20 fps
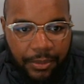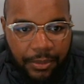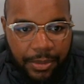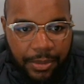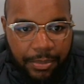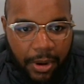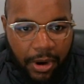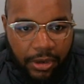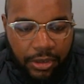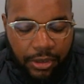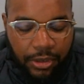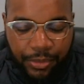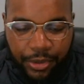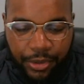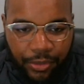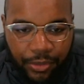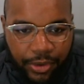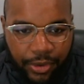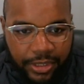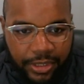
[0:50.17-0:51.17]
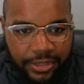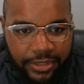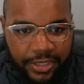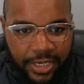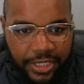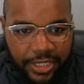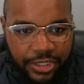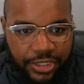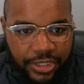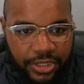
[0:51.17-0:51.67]
We partner with
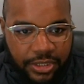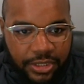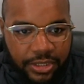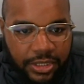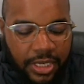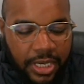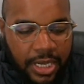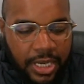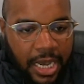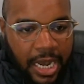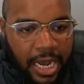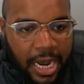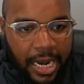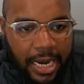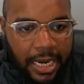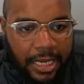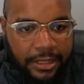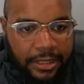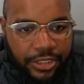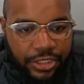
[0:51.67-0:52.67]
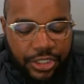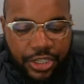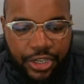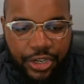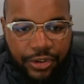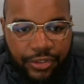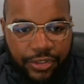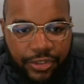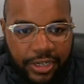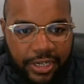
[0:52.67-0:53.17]
organizations to
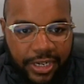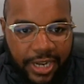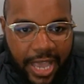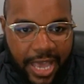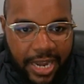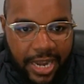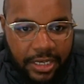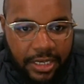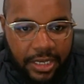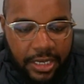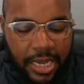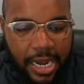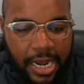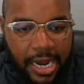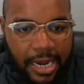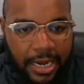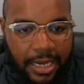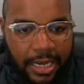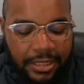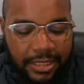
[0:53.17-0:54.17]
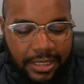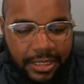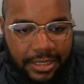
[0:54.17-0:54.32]
secure their data.